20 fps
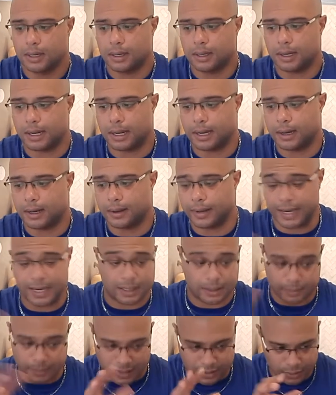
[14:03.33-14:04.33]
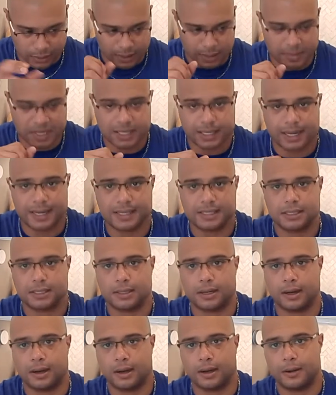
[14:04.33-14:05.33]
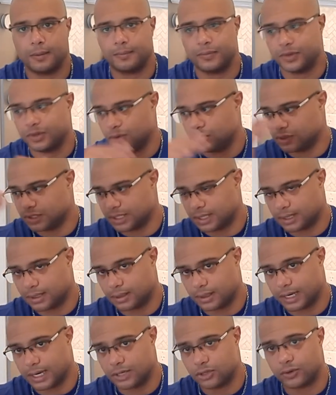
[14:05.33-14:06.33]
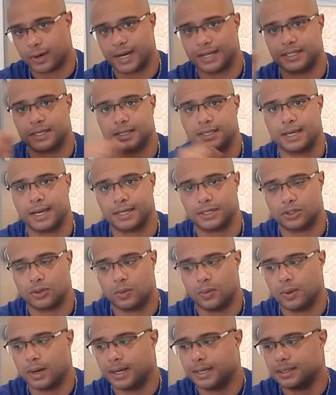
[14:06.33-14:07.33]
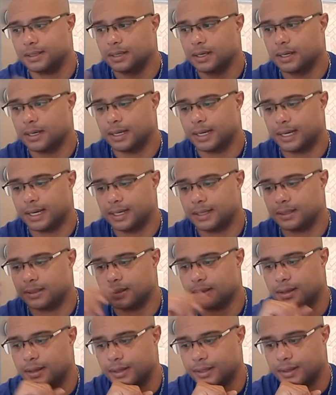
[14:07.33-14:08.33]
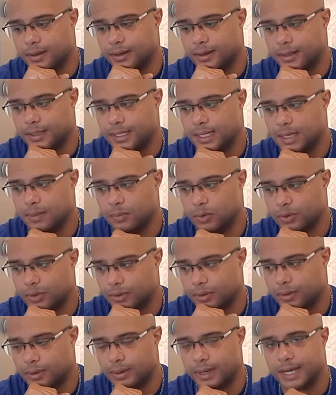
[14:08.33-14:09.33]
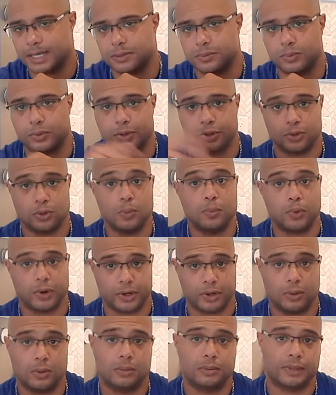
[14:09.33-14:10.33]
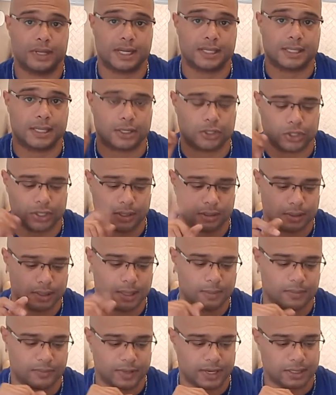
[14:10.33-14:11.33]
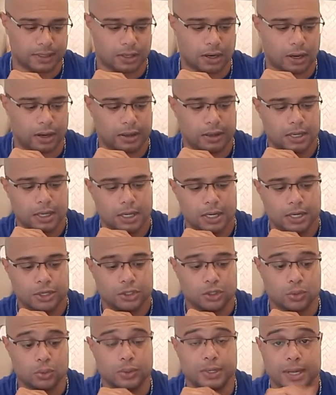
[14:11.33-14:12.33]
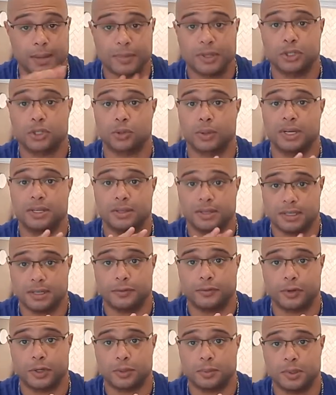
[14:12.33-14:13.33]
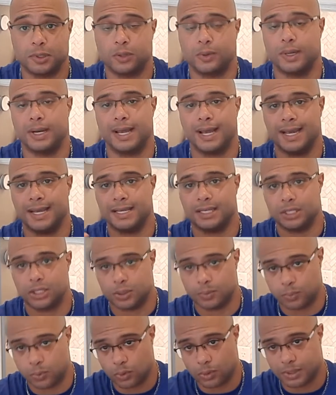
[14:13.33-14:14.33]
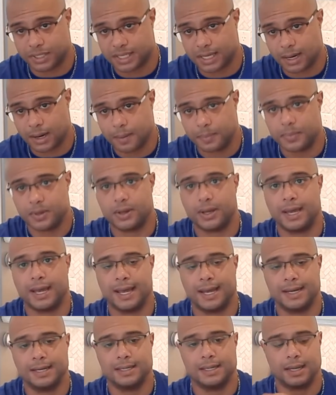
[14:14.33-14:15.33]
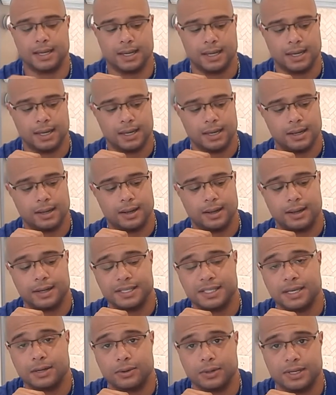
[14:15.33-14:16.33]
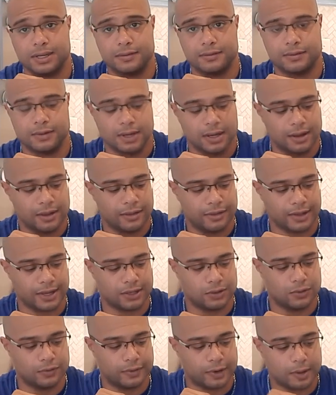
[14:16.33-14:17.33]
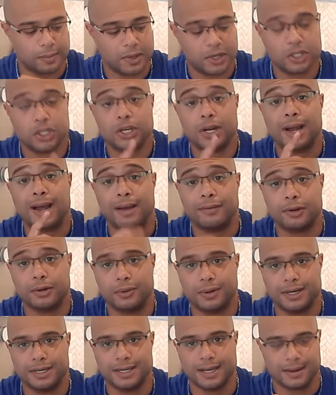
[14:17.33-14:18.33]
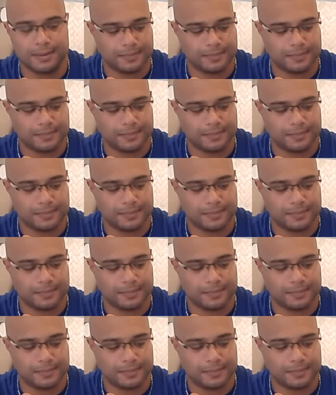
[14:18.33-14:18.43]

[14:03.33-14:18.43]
and the Limitless, using a Traxxas X01 and the King Motor Explorer 2.0, that's actually the name of that car, to demonstrate the difference between a spool setup and a center diff. Thank you very much. Have a great day.